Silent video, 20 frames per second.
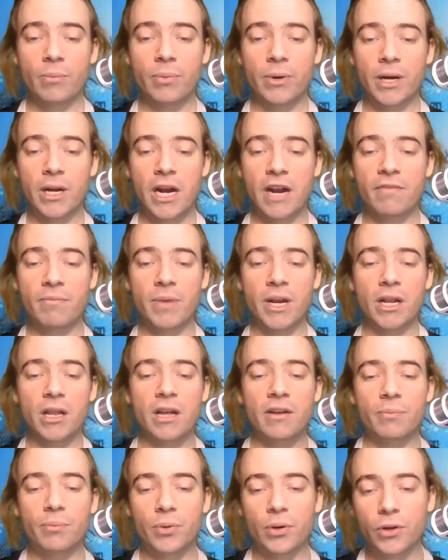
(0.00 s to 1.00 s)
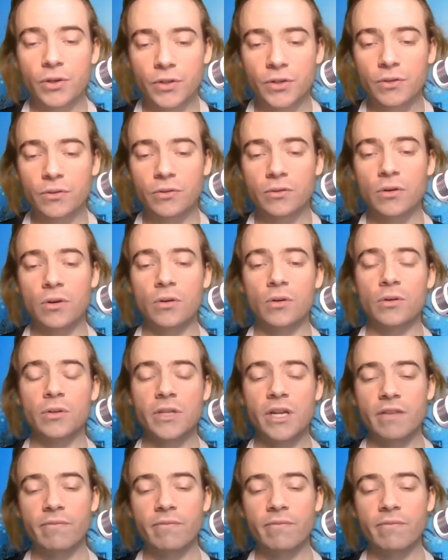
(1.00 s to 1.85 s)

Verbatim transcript: But I've met a lot of personal goals.